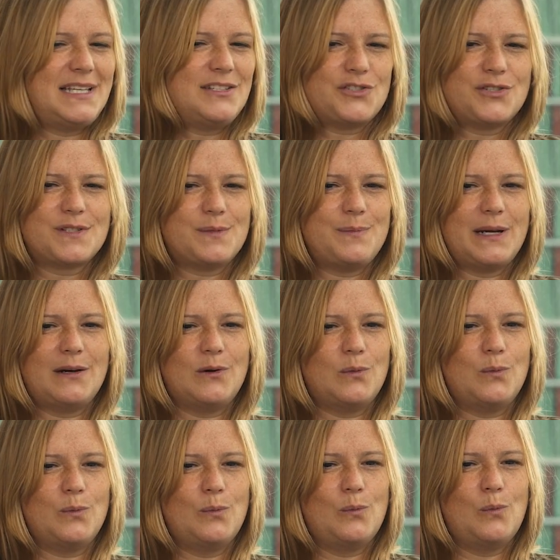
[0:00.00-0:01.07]
just
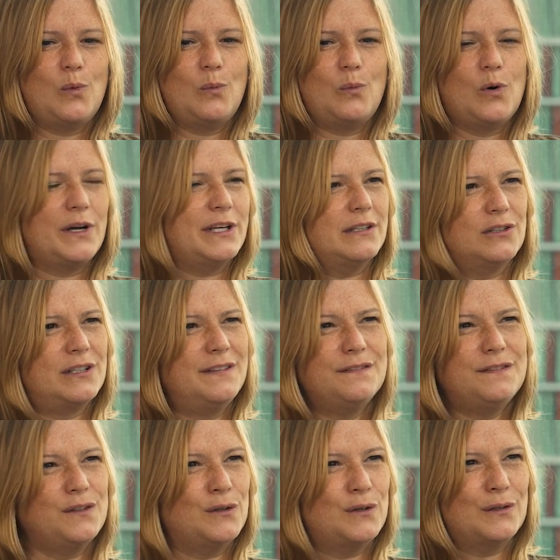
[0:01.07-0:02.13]
about what you're looking
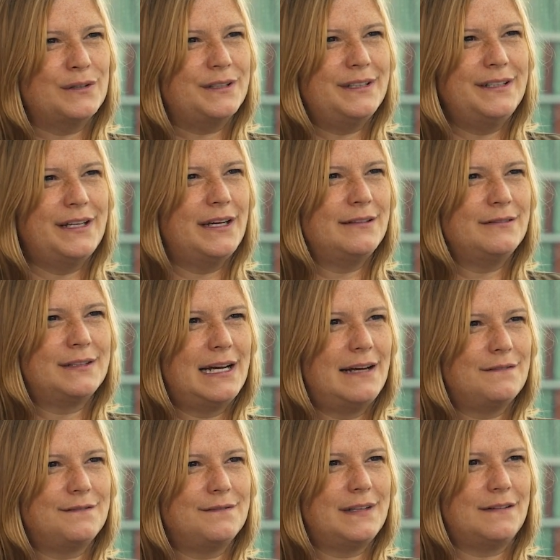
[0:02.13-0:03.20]
for.
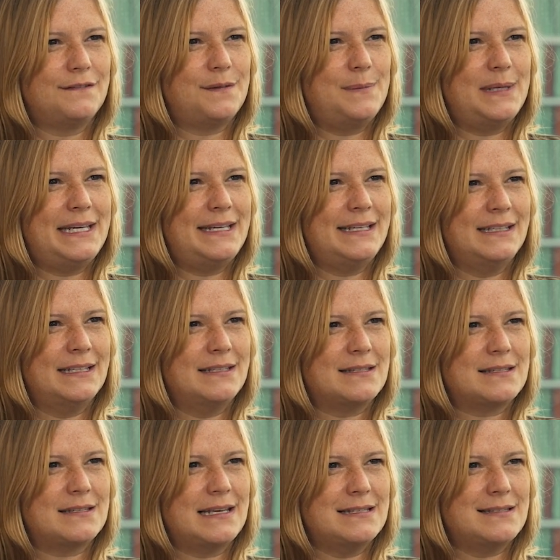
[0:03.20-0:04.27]
That for me
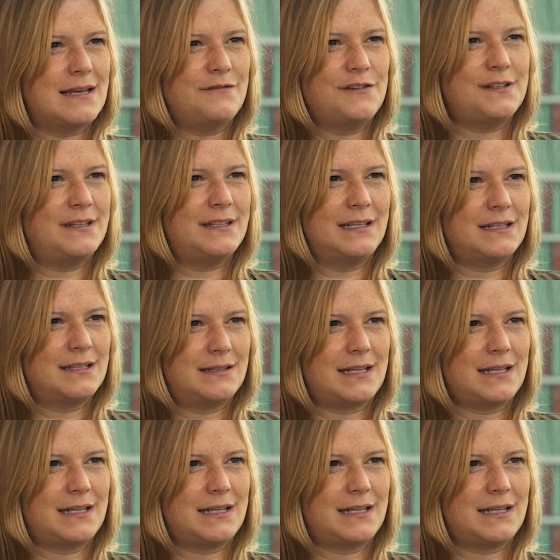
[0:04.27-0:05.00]
is everything.